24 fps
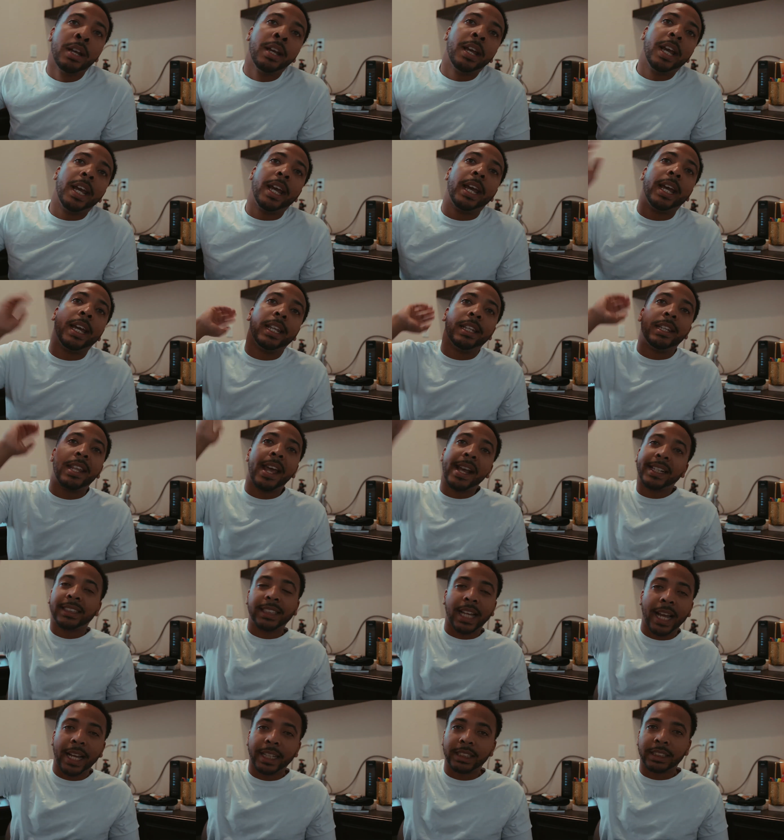And that's
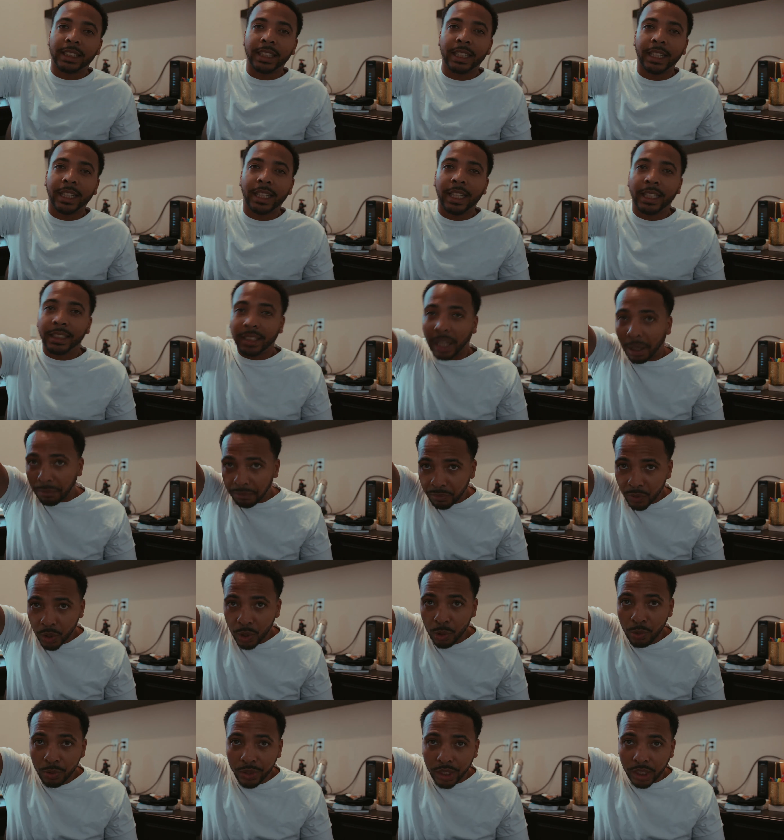actually, I'm
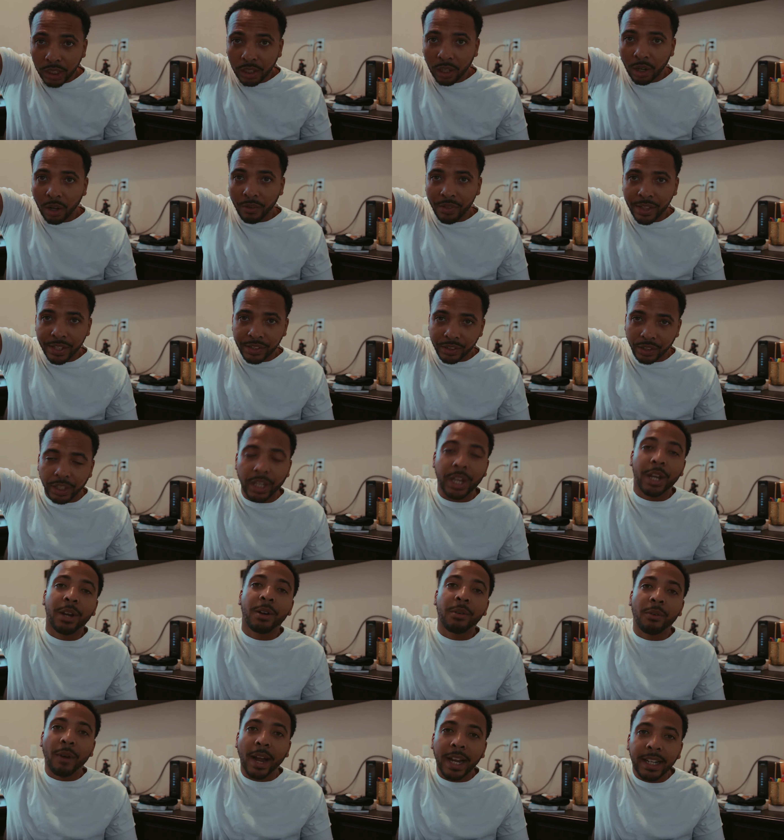using this
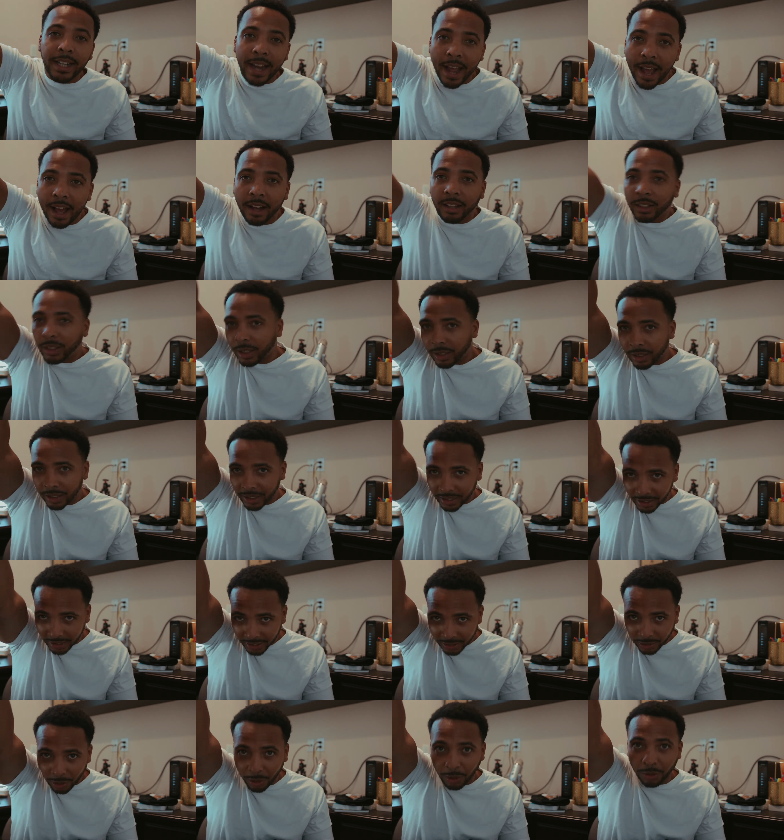gear right now. Literally,
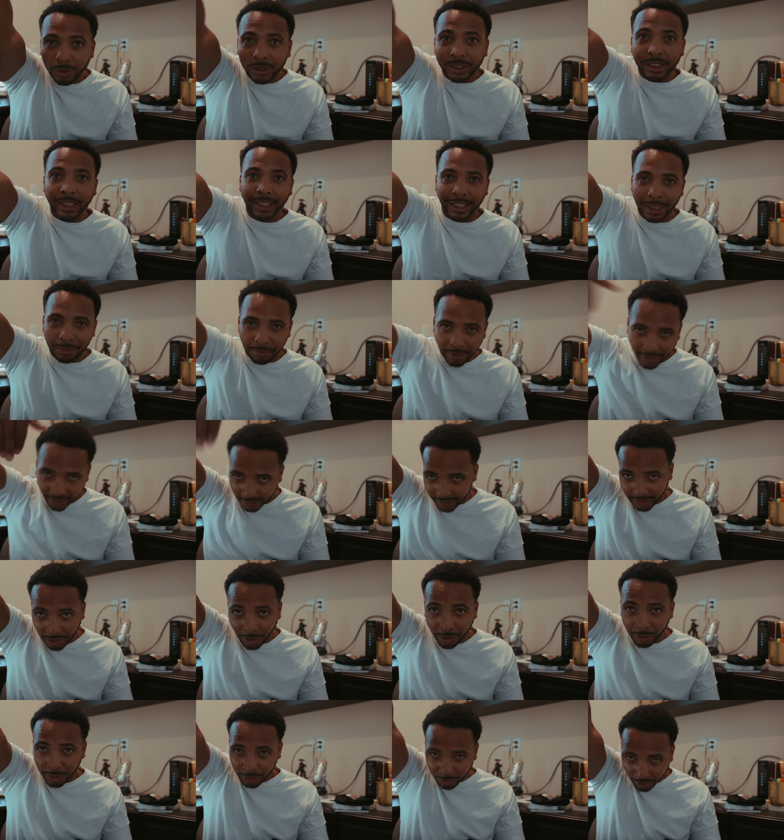this whole setup. Like I
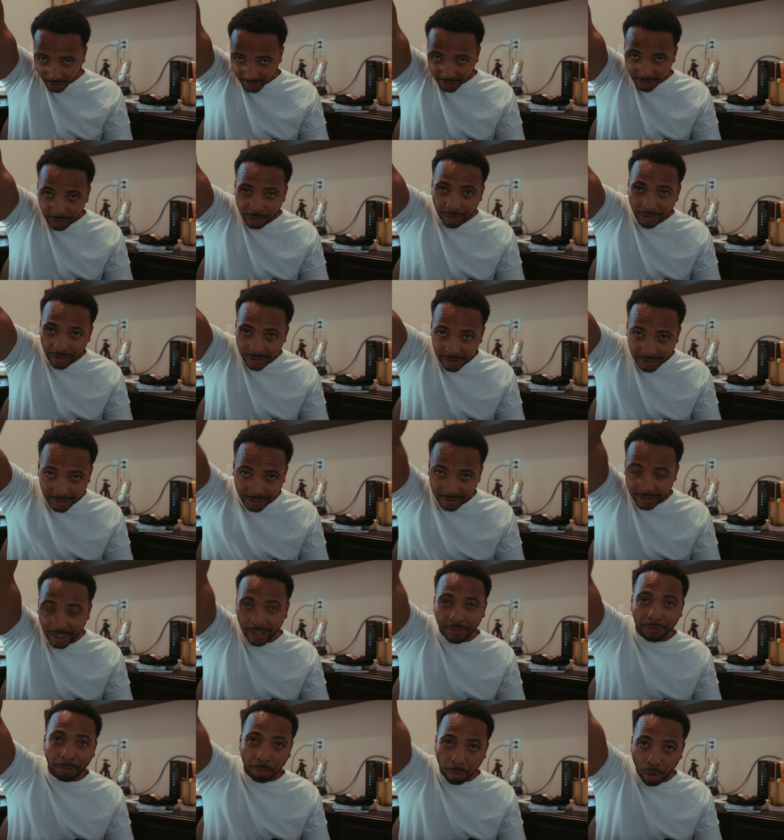told you, I use this
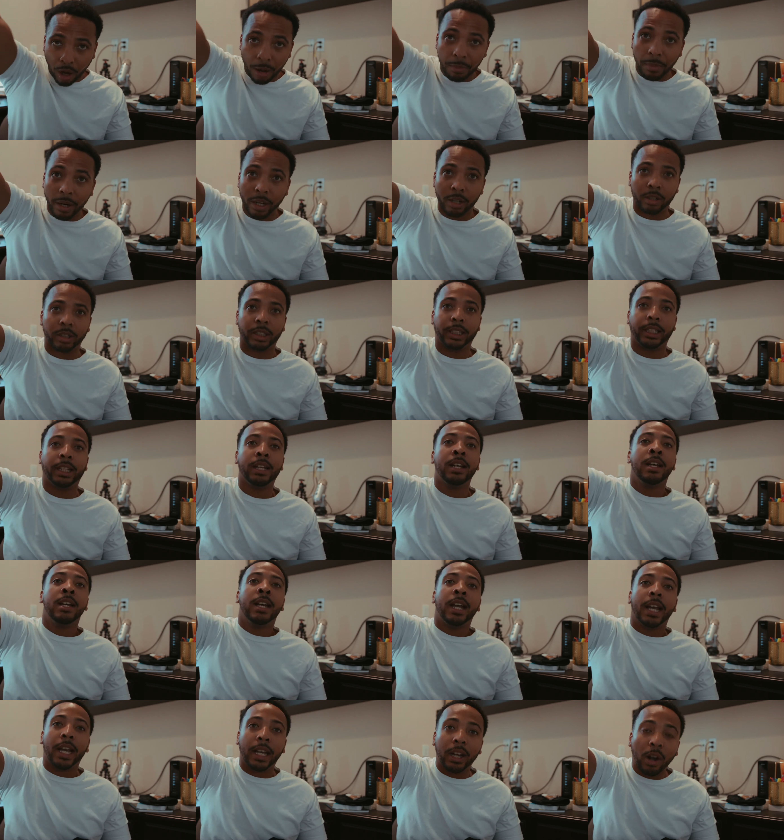stuff primarily,
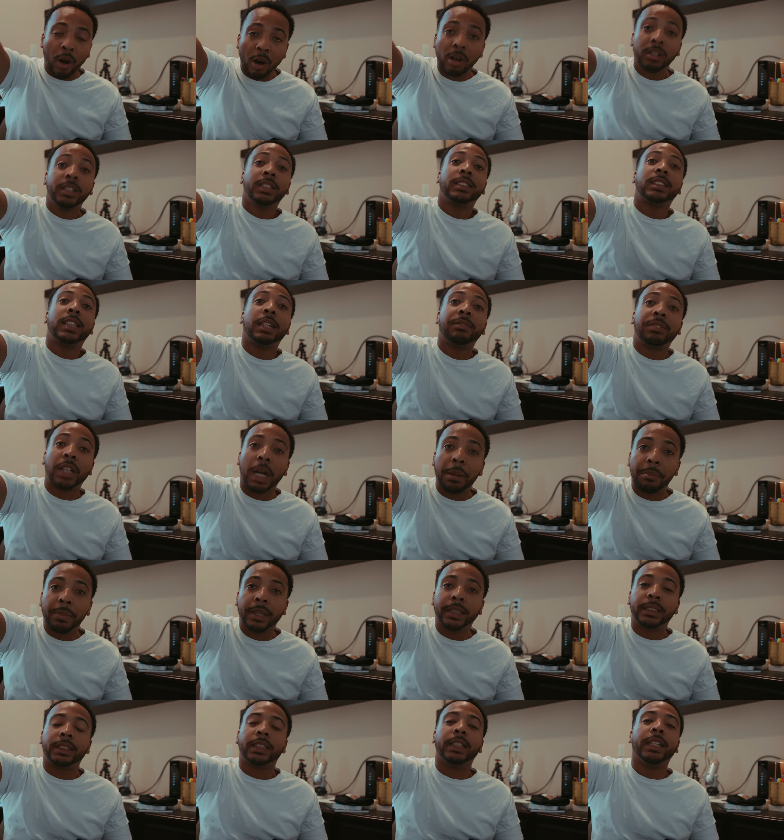and all the stuff that I'm
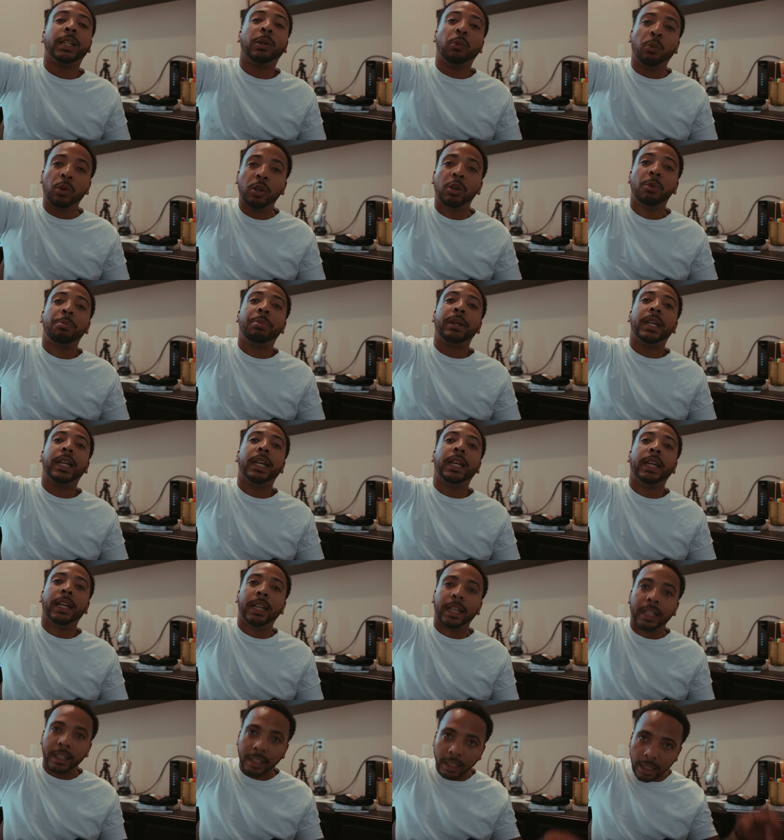mentioning will
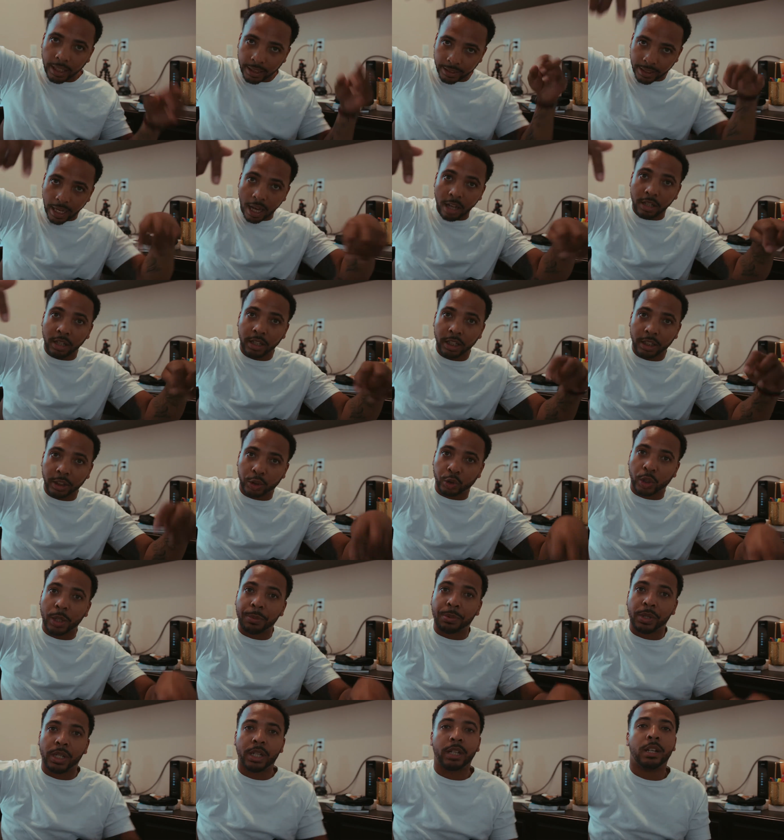be down in the
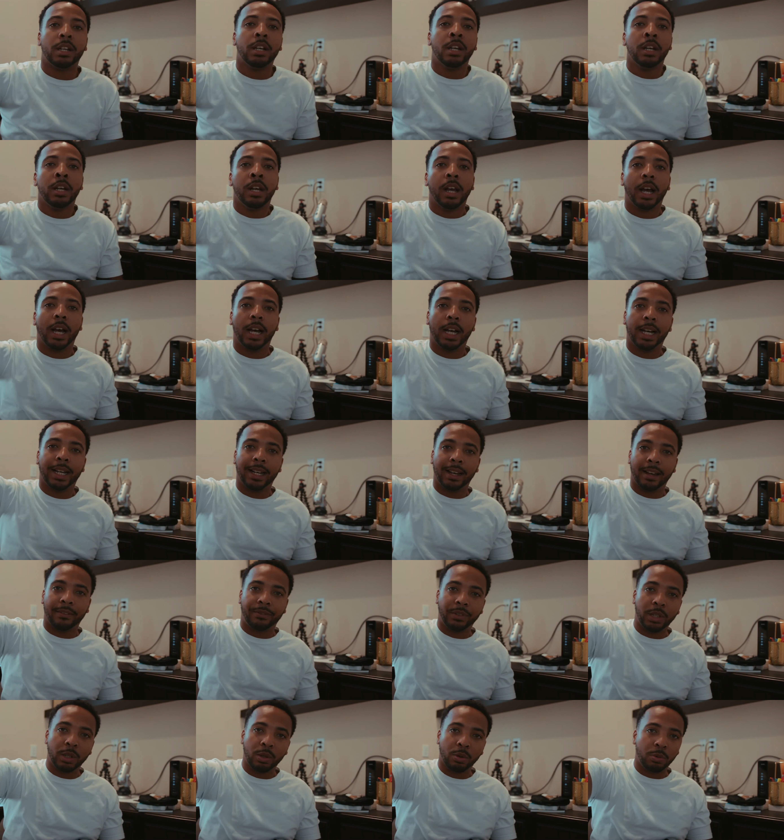description
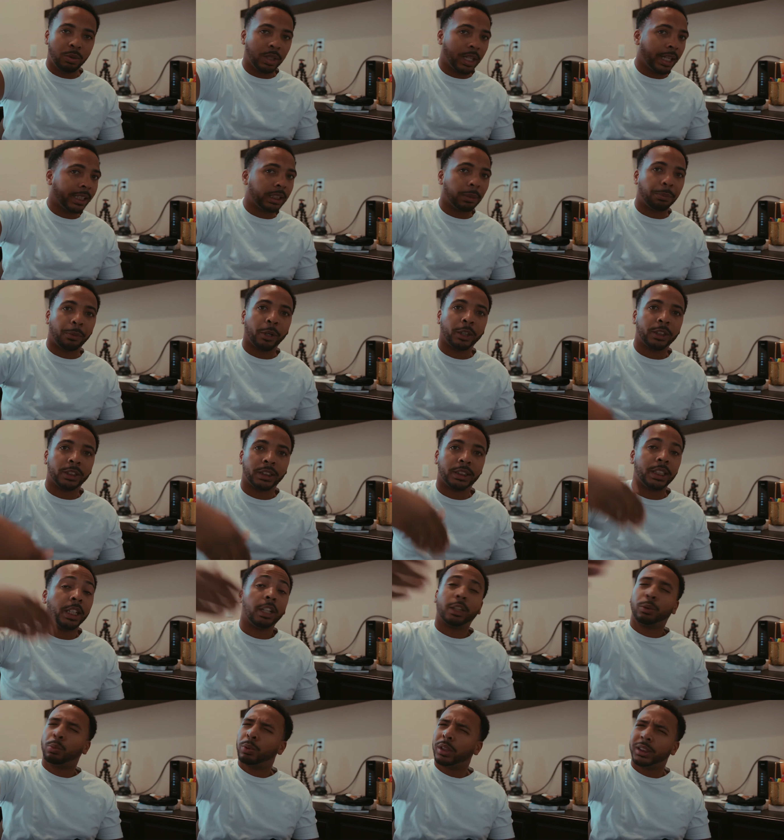if you would like to purchase
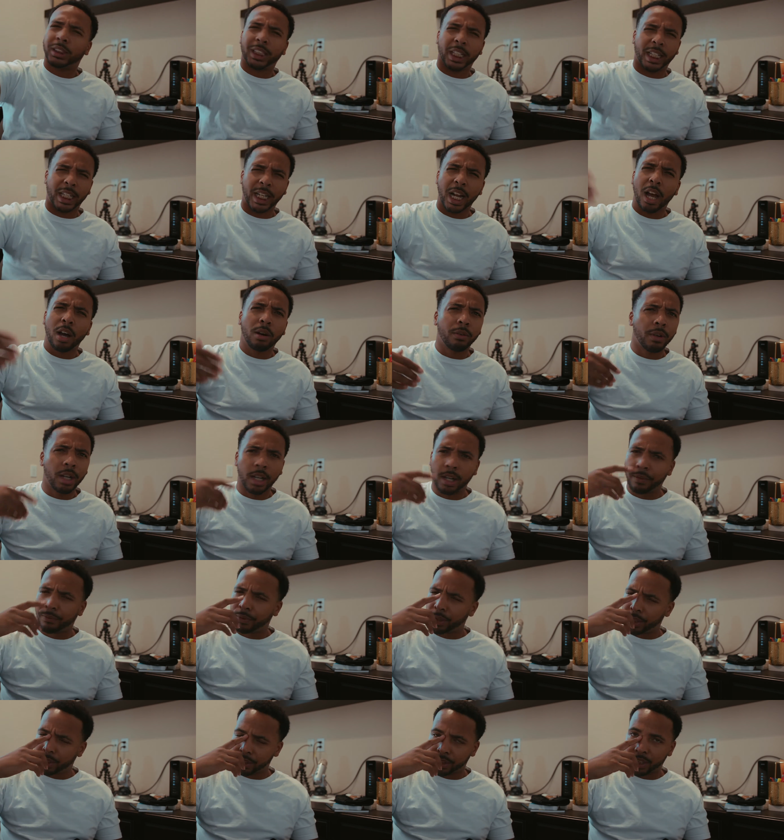it or want to check it out
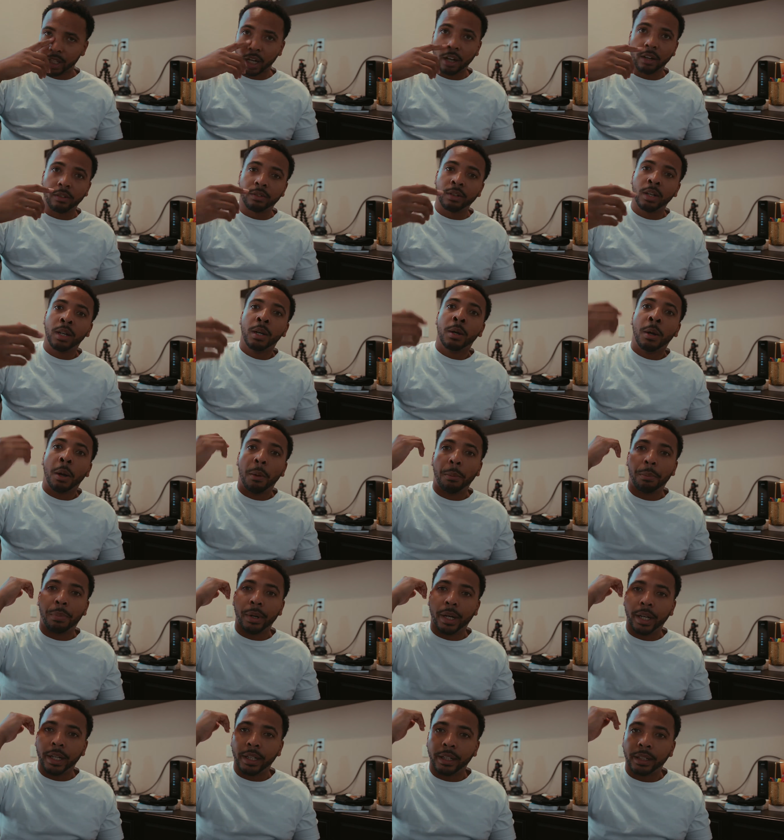for yourself.
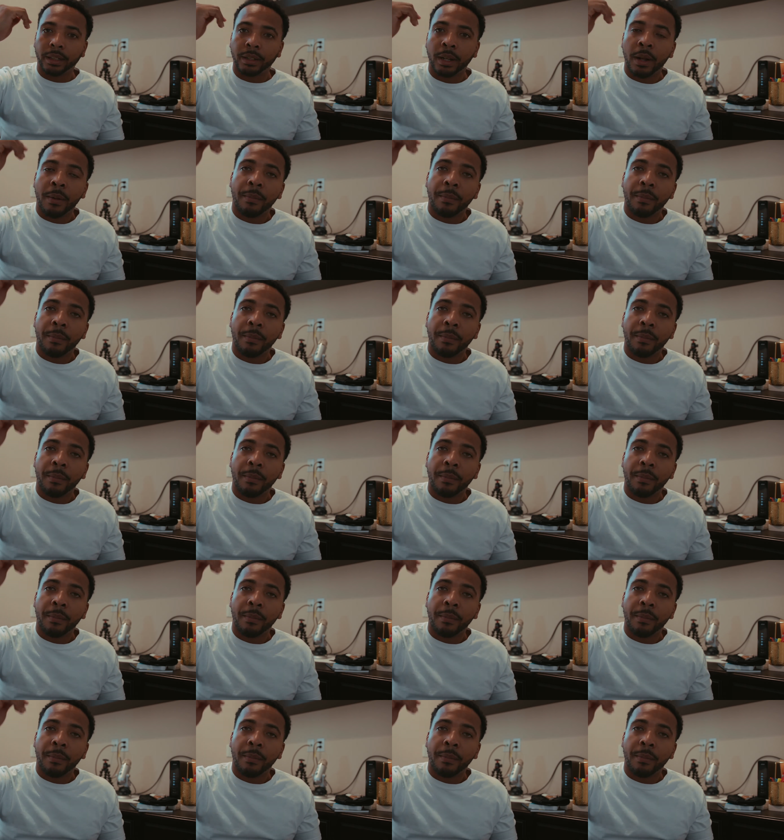But